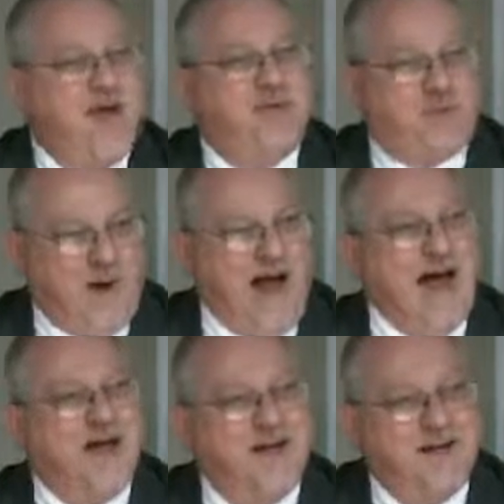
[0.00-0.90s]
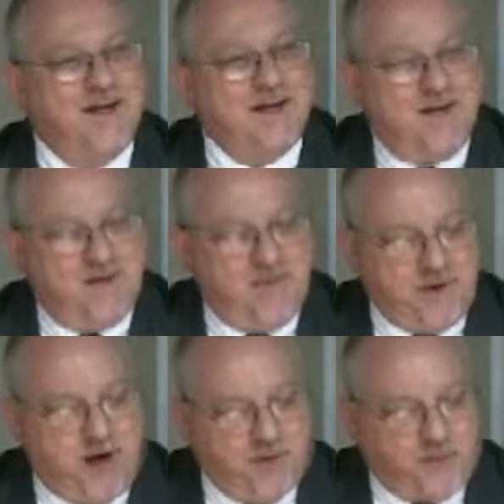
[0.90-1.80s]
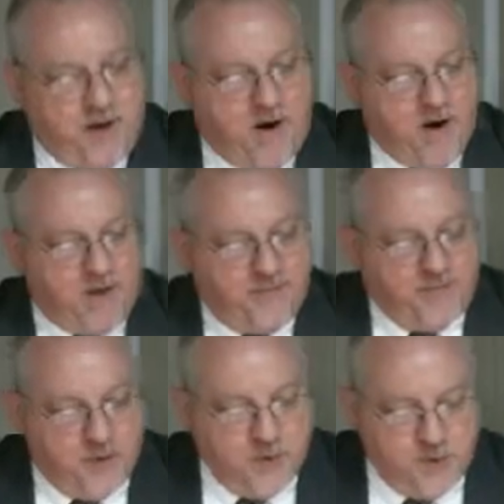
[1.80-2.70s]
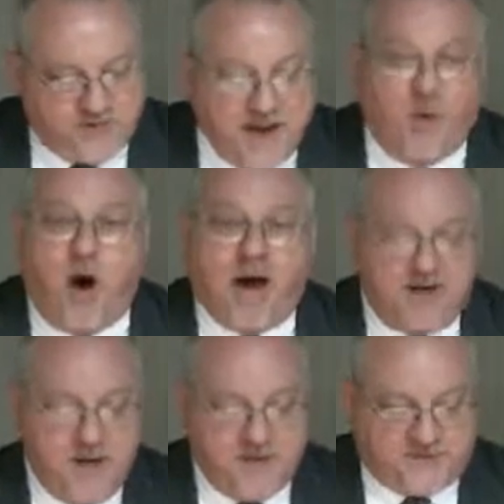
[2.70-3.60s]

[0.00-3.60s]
That's why. Because we are fools and what?